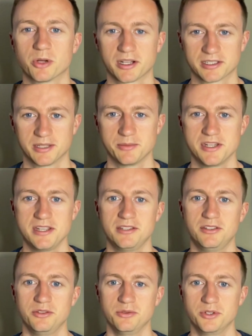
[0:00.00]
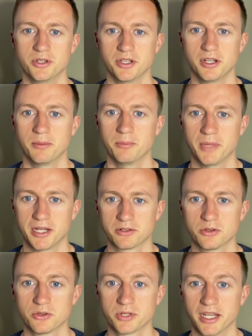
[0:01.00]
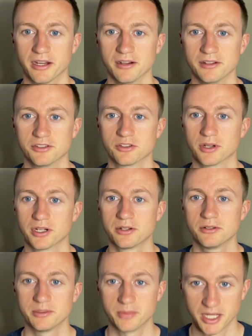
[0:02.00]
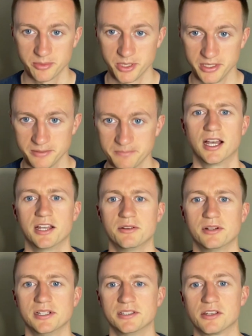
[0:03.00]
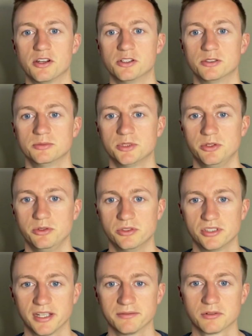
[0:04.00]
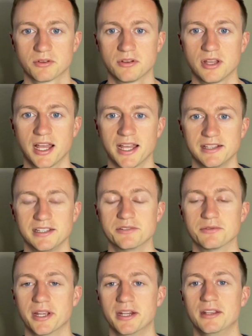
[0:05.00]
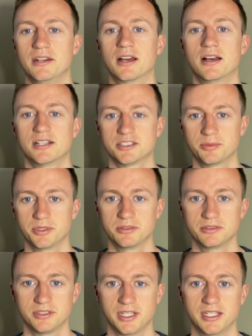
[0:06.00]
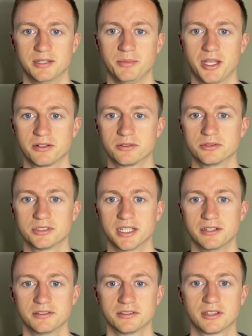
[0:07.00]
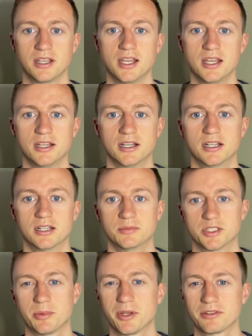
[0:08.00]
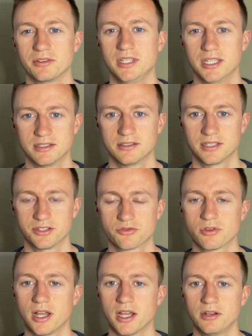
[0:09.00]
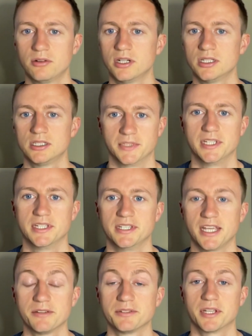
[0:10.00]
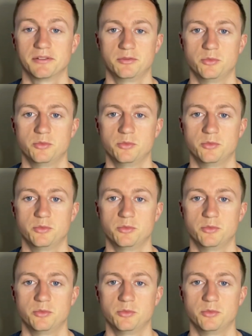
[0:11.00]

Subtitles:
proximity to good medical care is critical, in my opinion. Iowa is home to several highly rated hospitals and medical centers, especially in central Iowa. In downtown Des